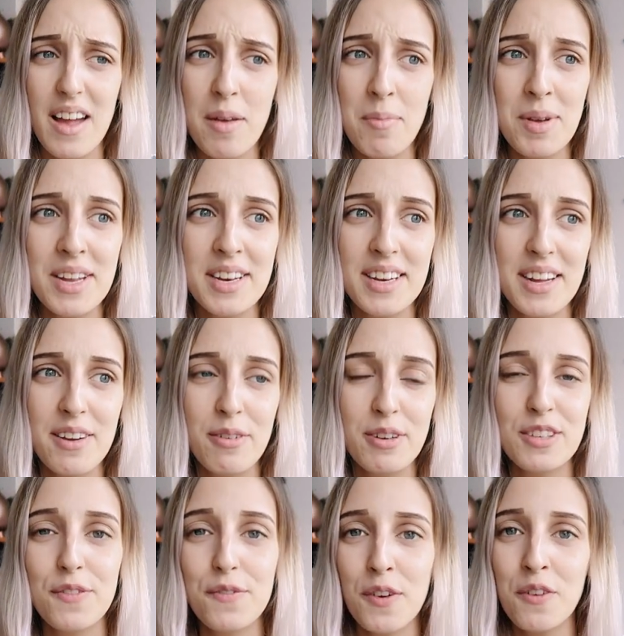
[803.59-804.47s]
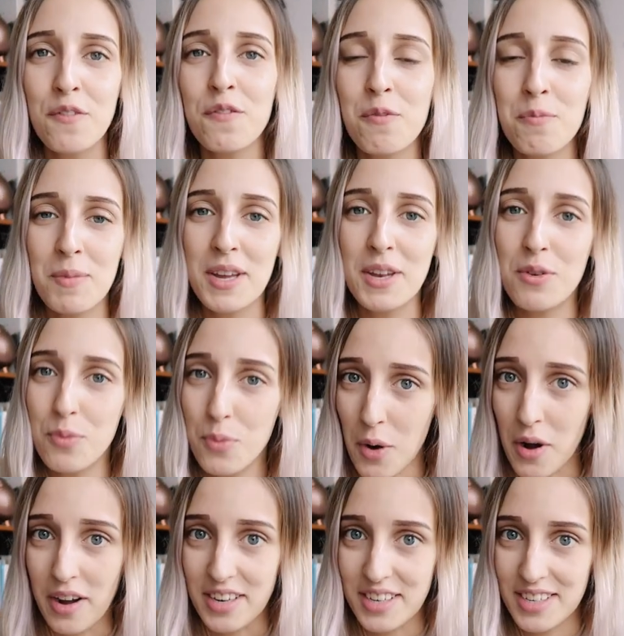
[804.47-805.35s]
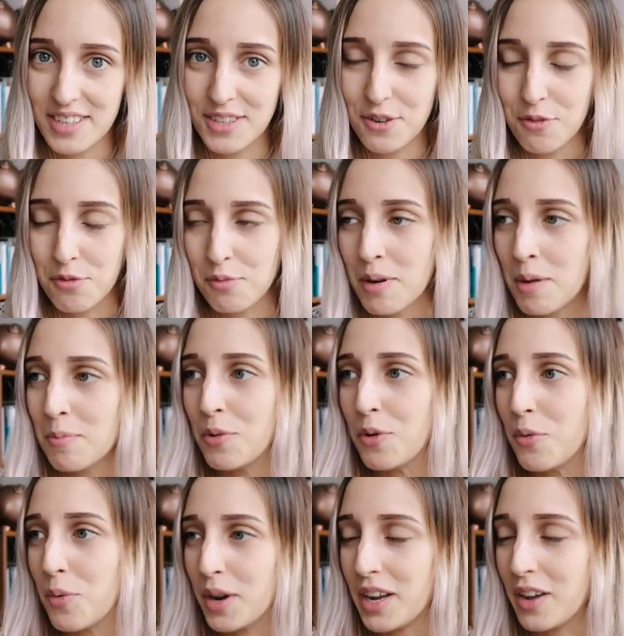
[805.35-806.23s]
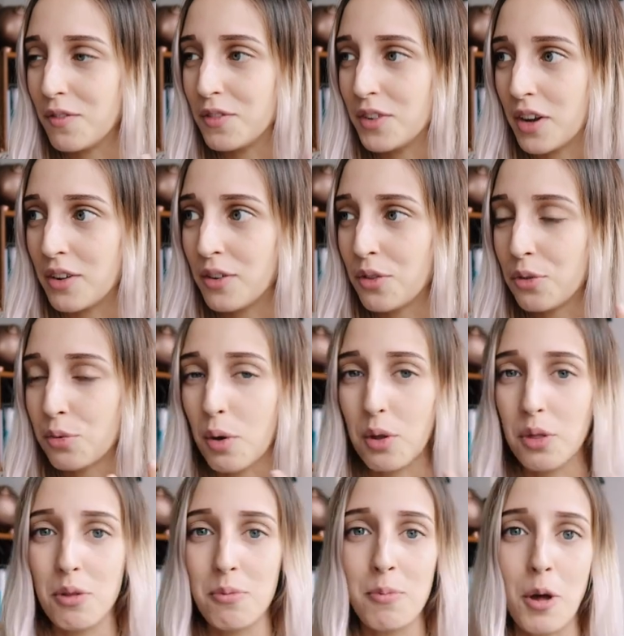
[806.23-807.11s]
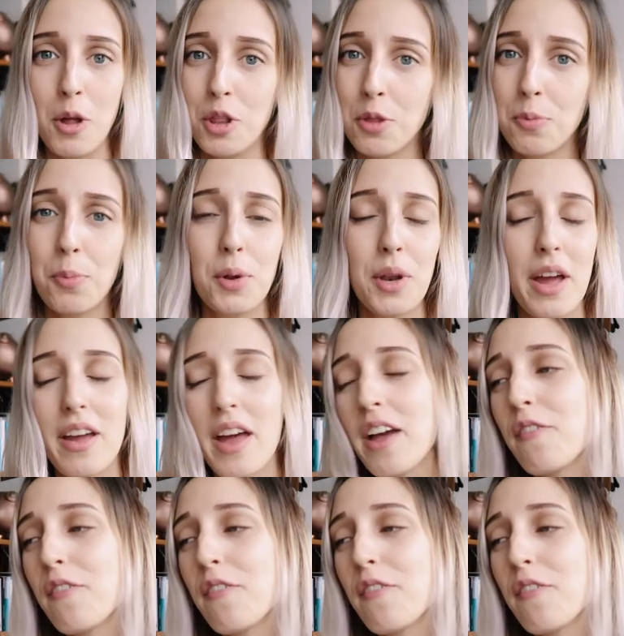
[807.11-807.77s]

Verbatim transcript: I mean, it was fun for me to watch, to remember what I've done throughout the month, but I,